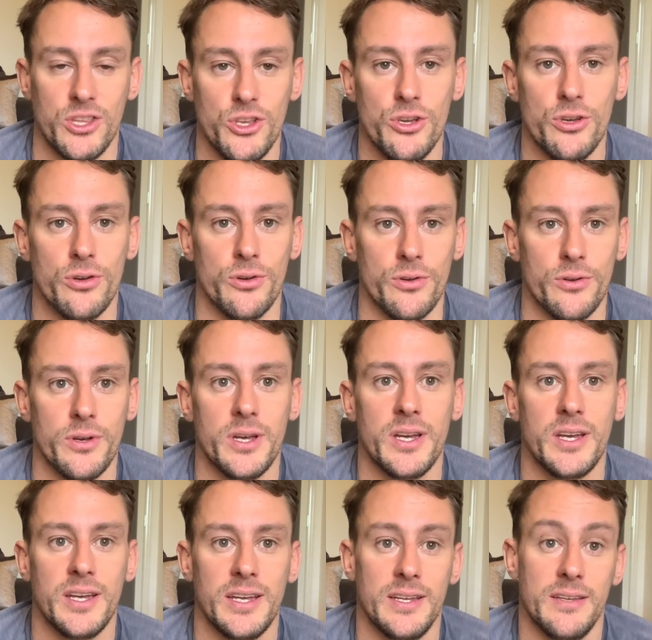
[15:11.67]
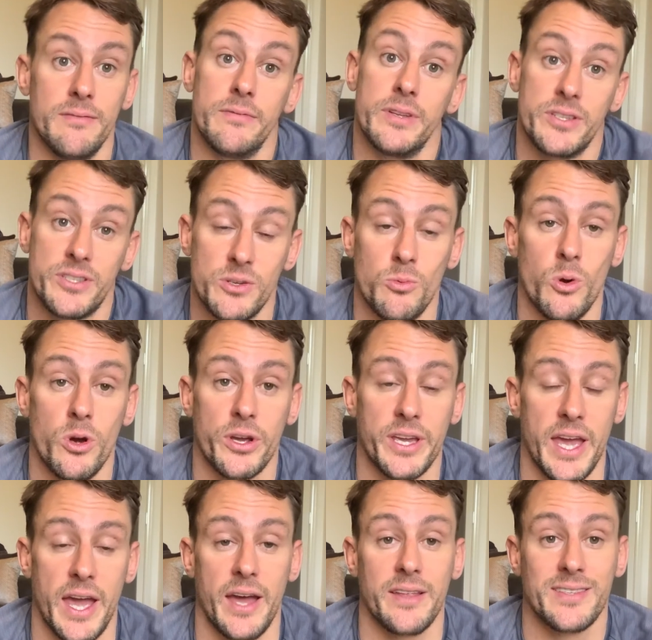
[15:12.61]
new, it's a
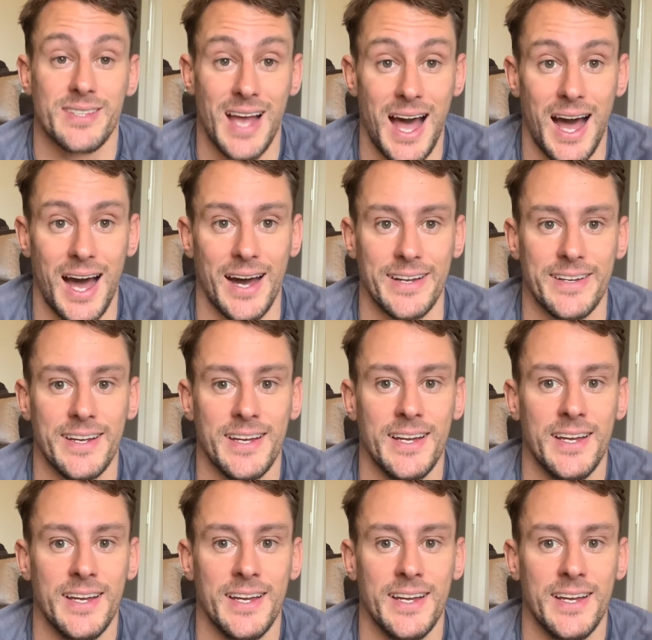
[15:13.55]
workout. It's hard